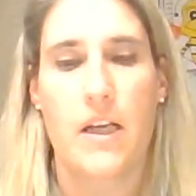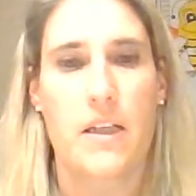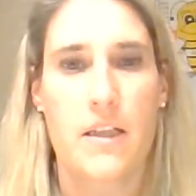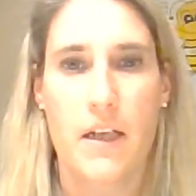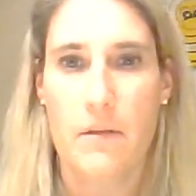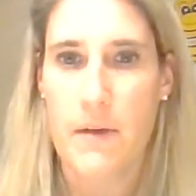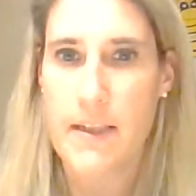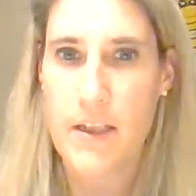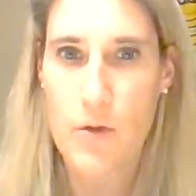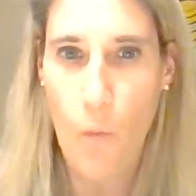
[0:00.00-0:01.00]
and it's going to be
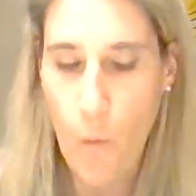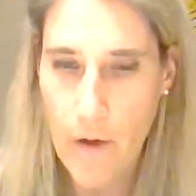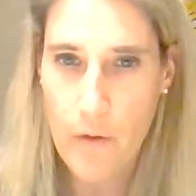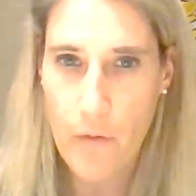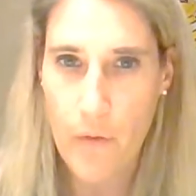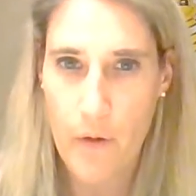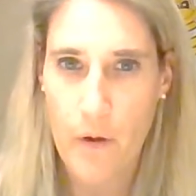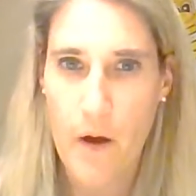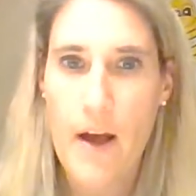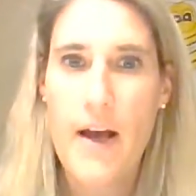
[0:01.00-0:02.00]
such a
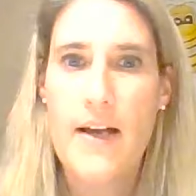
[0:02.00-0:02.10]
wonderful